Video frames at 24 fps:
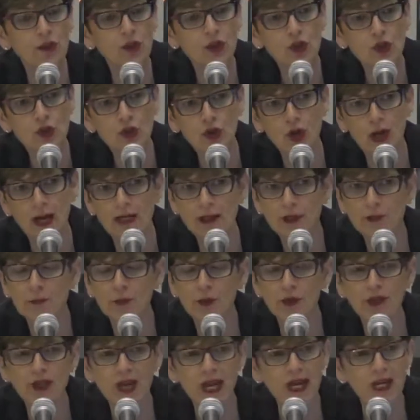
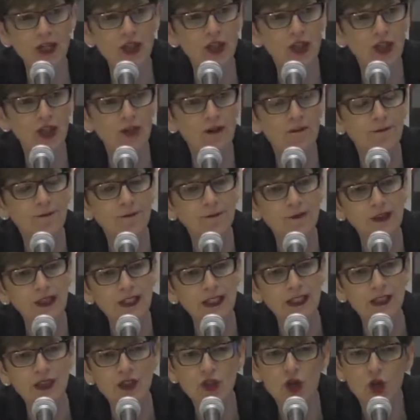transportation,
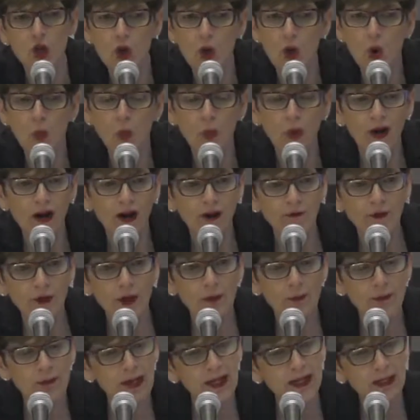fleets, whatever
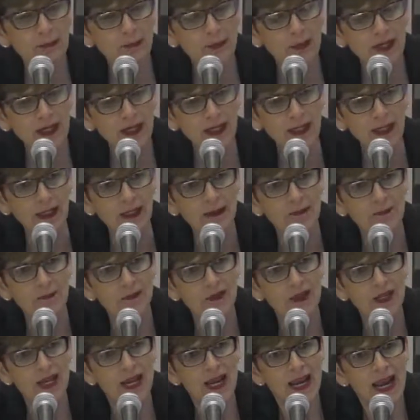it might be,
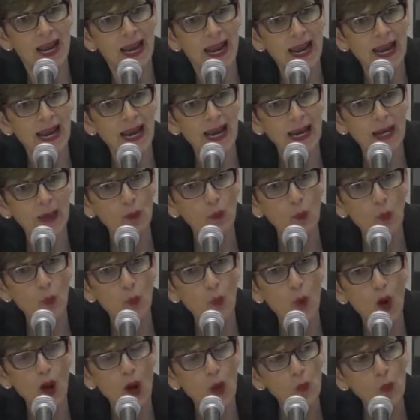and
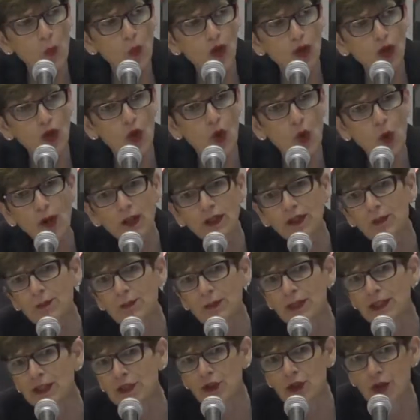what we're going to
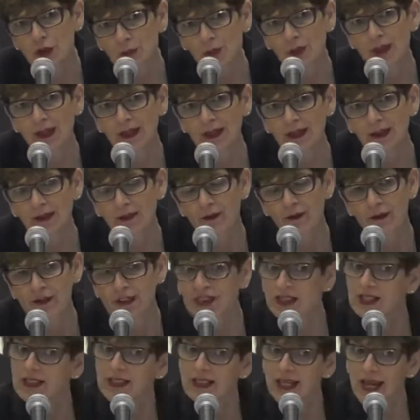be doing
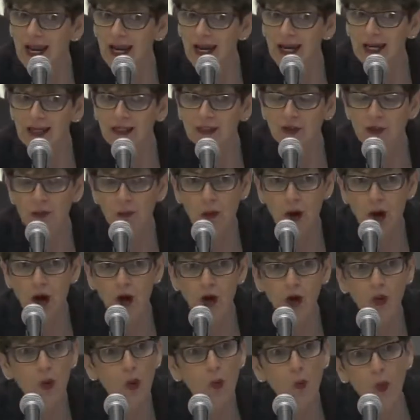today,
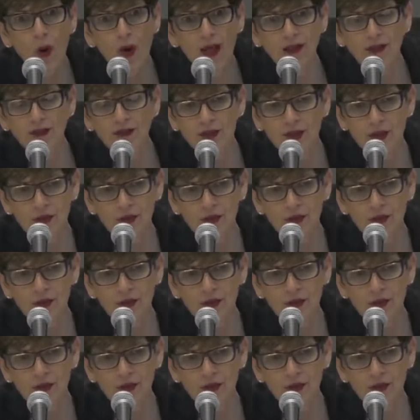tomorrow, well into the